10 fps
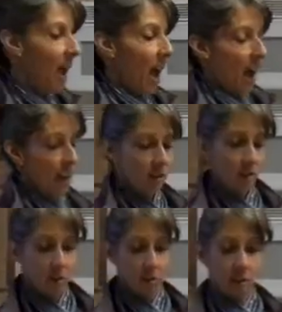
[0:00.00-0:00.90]
I just
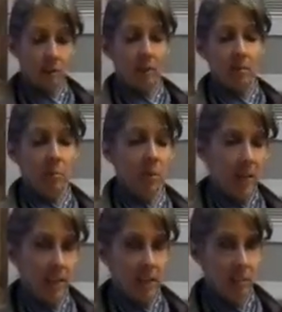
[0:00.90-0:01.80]
took some
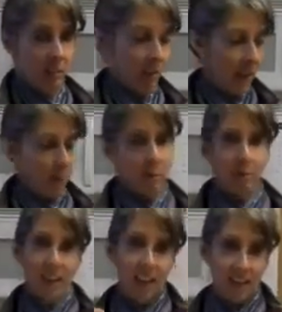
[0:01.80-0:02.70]
Granny Smith apples. I
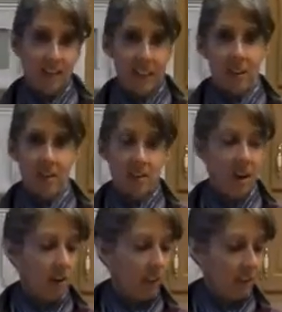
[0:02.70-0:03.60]
kind of like the
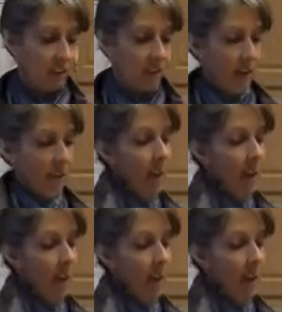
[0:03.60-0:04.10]
tartness of them.